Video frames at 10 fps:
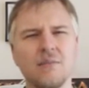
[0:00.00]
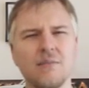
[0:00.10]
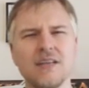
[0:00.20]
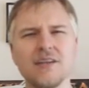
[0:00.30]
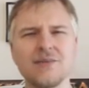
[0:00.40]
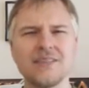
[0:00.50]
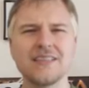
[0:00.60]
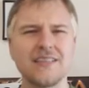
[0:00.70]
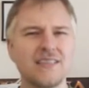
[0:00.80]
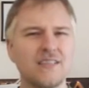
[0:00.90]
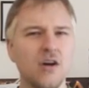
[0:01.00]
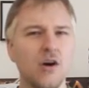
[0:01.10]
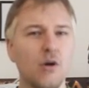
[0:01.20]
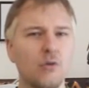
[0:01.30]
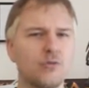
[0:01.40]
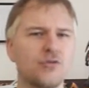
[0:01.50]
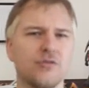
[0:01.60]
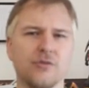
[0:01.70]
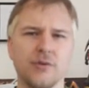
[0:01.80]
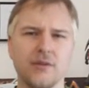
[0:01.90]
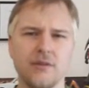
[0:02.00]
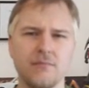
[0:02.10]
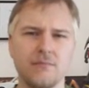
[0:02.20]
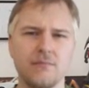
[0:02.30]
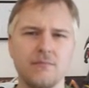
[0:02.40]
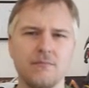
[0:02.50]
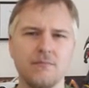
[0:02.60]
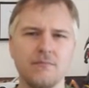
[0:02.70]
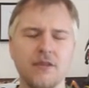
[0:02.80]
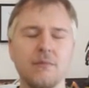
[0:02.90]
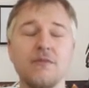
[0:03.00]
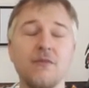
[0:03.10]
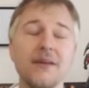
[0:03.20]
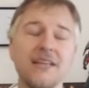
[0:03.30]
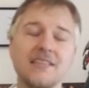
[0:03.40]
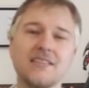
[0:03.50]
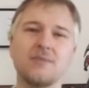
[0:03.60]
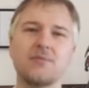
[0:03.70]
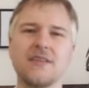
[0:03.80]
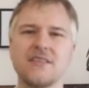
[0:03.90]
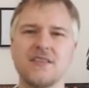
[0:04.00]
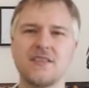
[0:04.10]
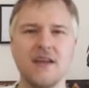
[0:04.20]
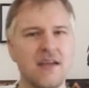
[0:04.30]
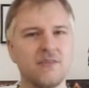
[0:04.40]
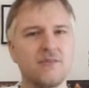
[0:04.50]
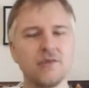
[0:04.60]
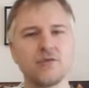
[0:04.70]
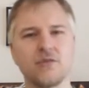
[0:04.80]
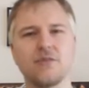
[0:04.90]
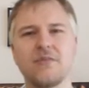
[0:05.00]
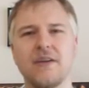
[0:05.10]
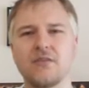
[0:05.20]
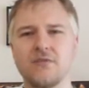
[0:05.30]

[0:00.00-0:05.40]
But I don't think that's the whole truth. Before we get into the present and future of found